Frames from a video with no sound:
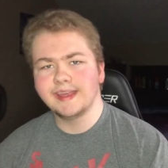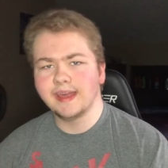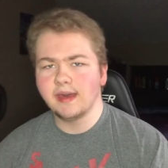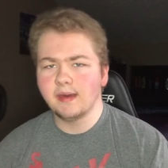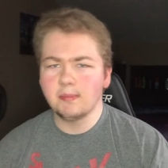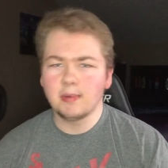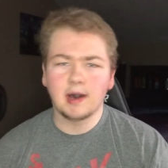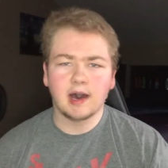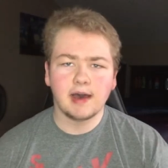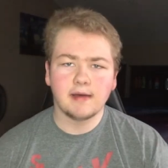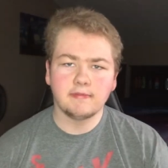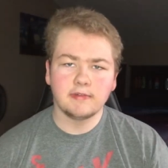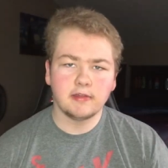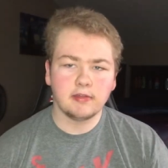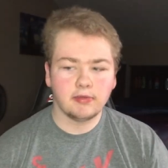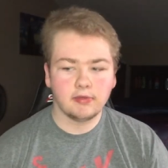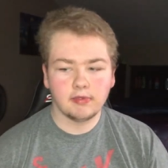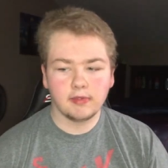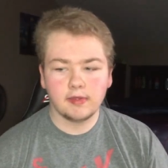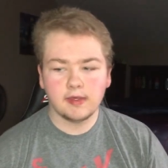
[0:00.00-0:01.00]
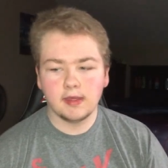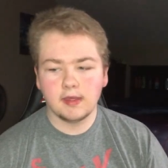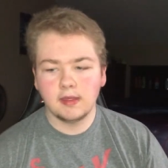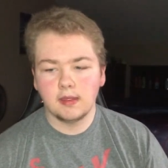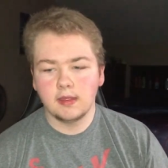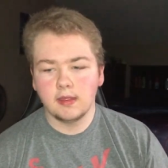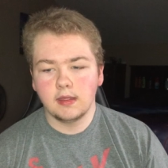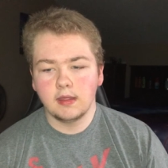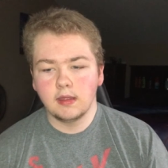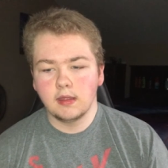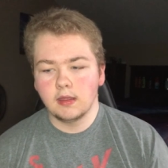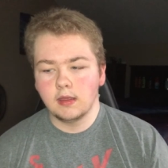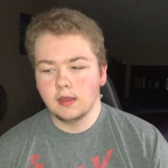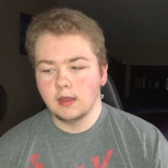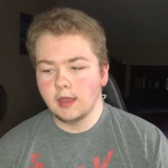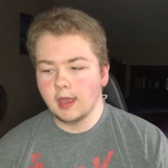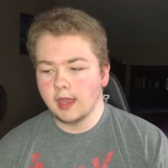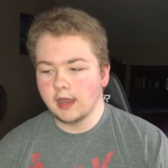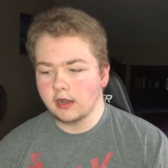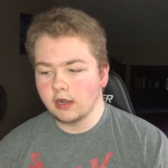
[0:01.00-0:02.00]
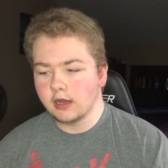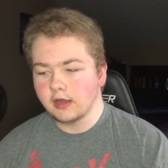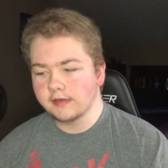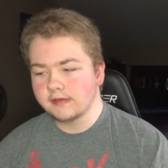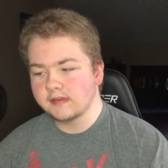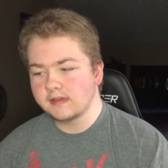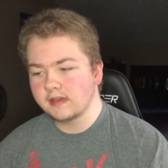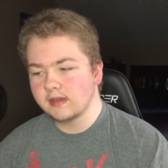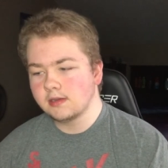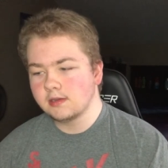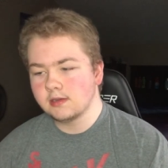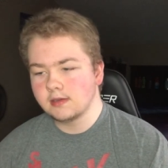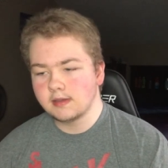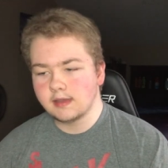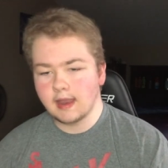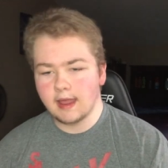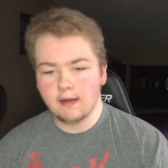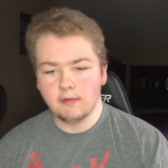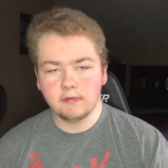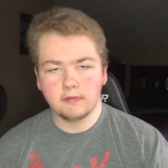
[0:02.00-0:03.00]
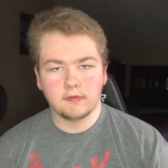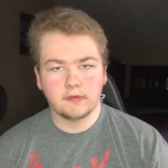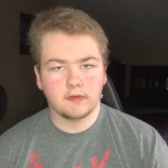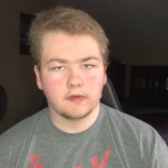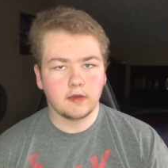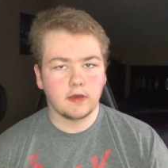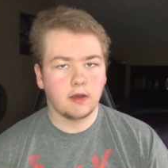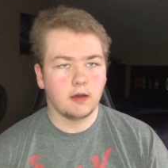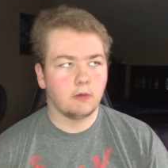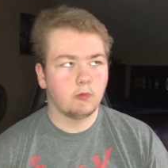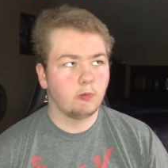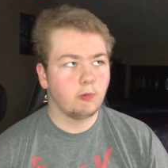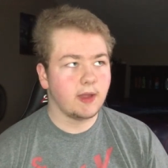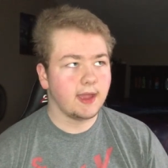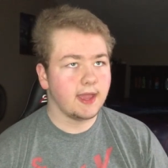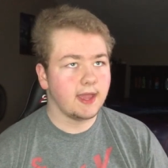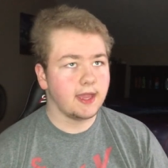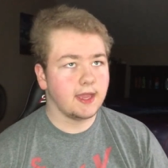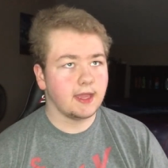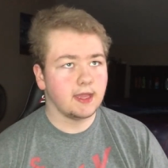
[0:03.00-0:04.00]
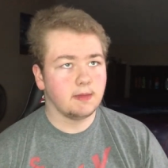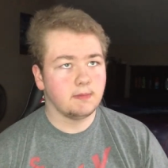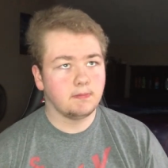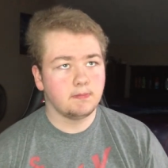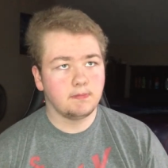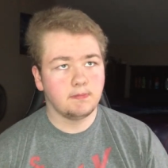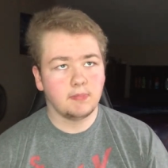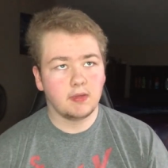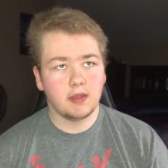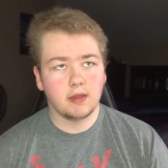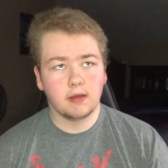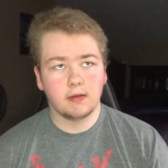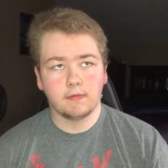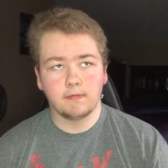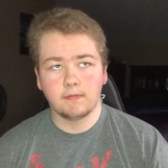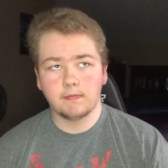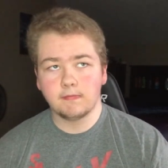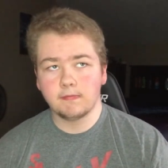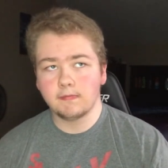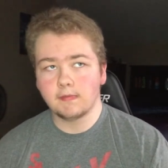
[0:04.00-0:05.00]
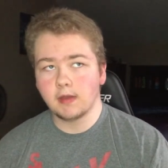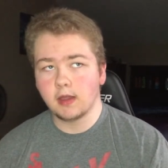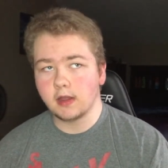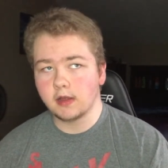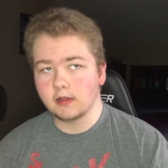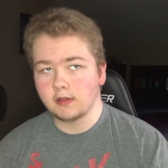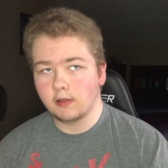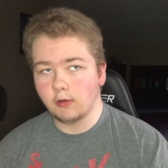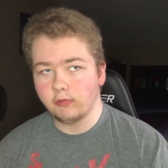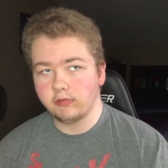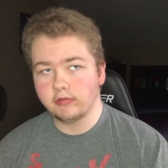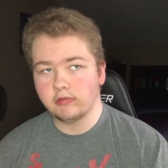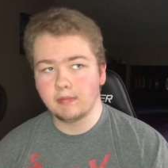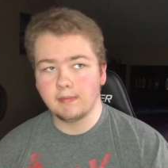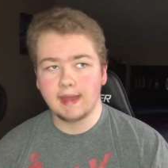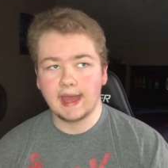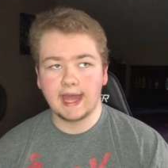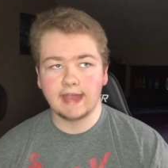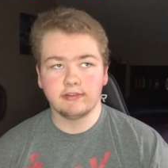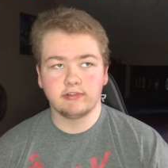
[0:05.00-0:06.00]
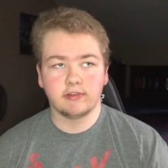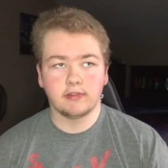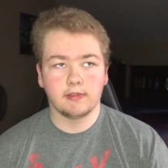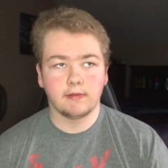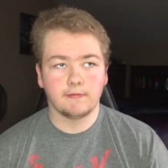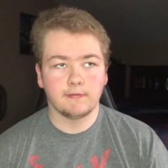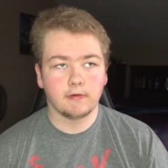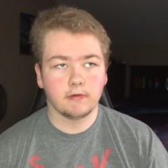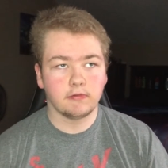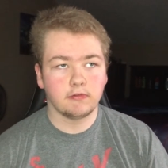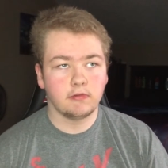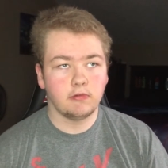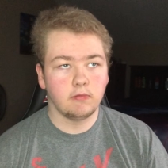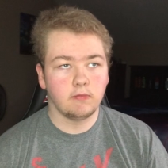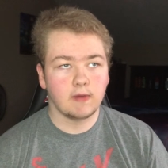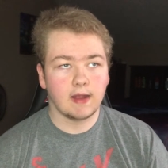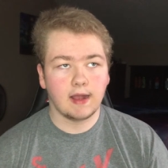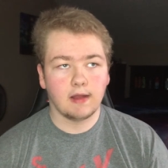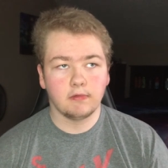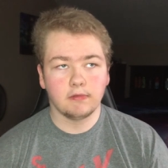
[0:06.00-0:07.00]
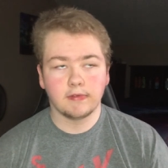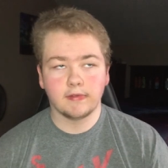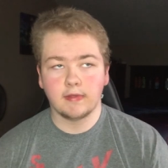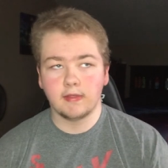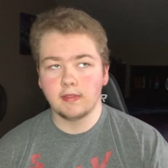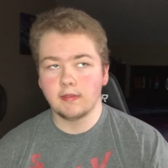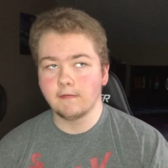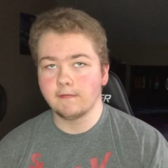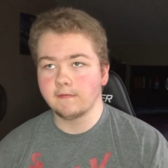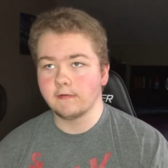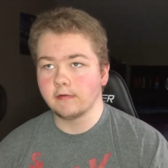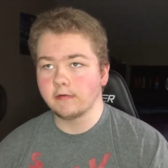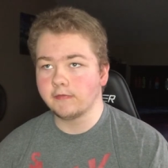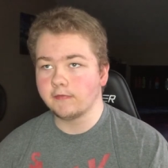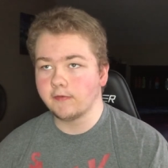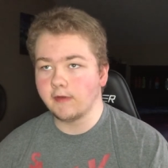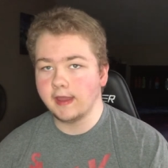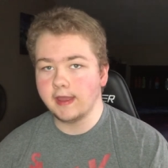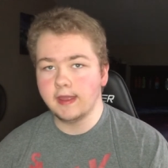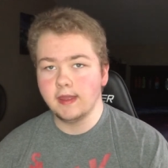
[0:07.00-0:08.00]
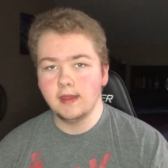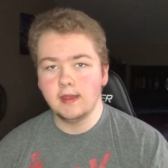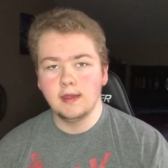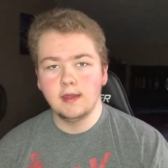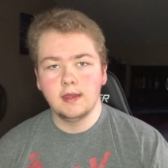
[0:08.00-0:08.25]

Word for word: Gibb, obviously, and Austin. That was a way bit of a closer match in the first two rounds than the first fight.